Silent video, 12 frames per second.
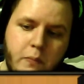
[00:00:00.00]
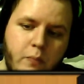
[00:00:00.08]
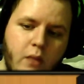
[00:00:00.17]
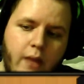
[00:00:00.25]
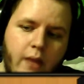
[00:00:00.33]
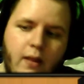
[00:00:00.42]

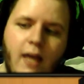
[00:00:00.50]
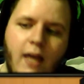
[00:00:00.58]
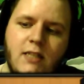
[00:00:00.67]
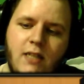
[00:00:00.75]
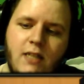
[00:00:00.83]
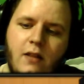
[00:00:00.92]
And the
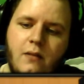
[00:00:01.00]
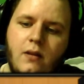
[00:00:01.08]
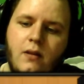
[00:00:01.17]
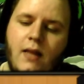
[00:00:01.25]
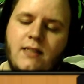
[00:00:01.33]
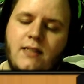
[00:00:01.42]
last
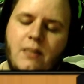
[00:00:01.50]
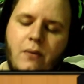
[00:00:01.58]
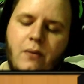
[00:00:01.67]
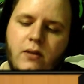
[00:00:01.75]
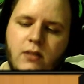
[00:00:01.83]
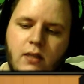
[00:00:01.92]
set
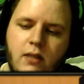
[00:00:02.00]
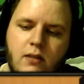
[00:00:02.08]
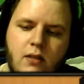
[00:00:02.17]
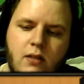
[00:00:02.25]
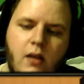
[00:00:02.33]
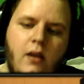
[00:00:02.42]
bonus is